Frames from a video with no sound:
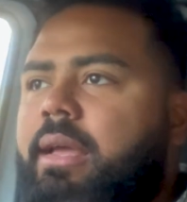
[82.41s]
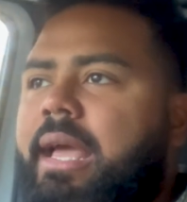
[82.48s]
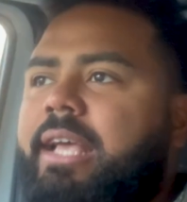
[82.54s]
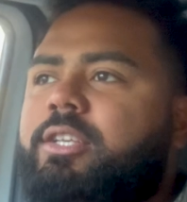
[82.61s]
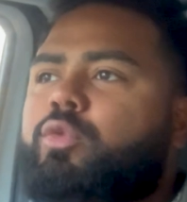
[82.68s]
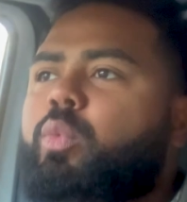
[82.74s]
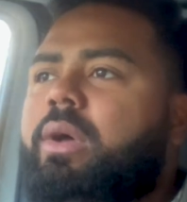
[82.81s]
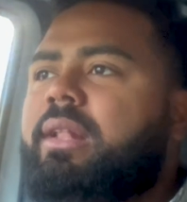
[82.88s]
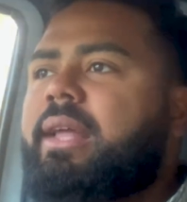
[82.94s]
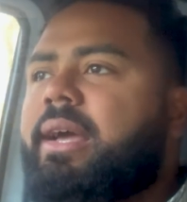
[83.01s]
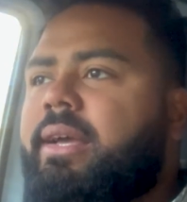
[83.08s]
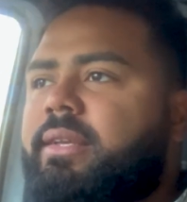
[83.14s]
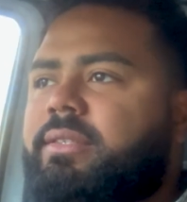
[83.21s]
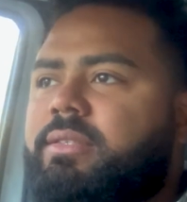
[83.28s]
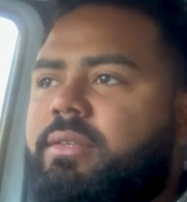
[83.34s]
as well
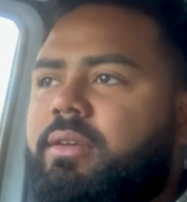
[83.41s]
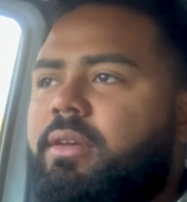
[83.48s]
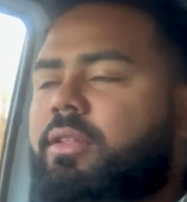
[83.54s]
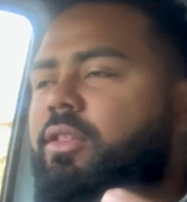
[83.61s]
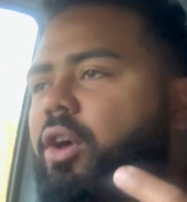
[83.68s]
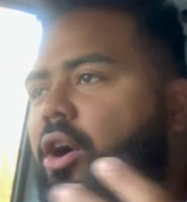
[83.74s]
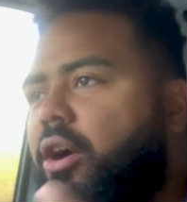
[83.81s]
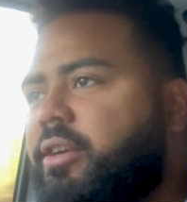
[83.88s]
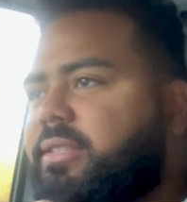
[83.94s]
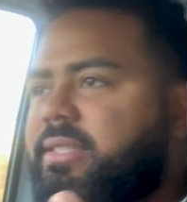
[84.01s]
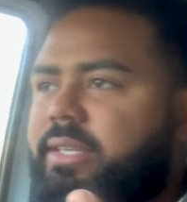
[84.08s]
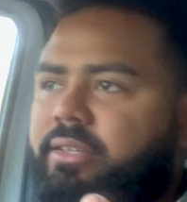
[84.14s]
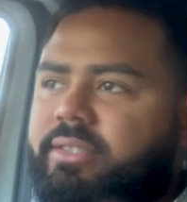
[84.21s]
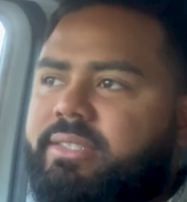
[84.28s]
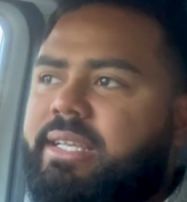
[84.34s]
as the hard
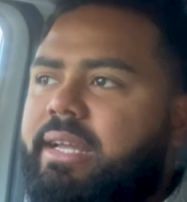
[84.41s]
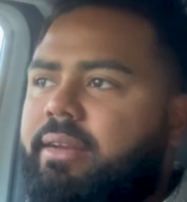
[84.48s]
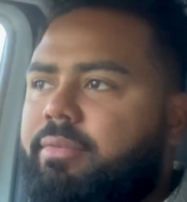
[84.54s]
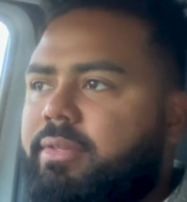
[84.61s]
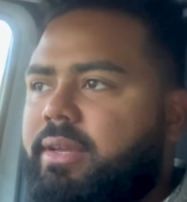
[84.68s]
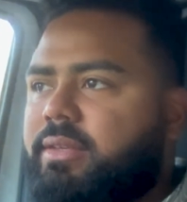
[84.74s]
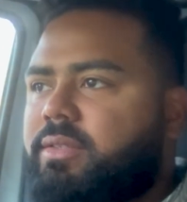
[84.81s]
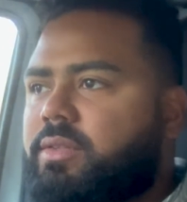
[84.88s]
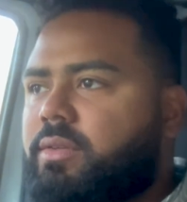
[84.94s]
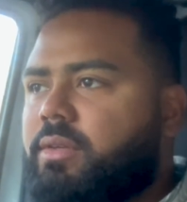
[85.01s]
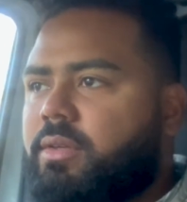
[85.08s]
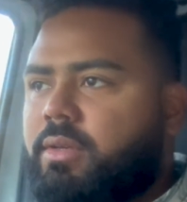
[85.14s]
skills side of things.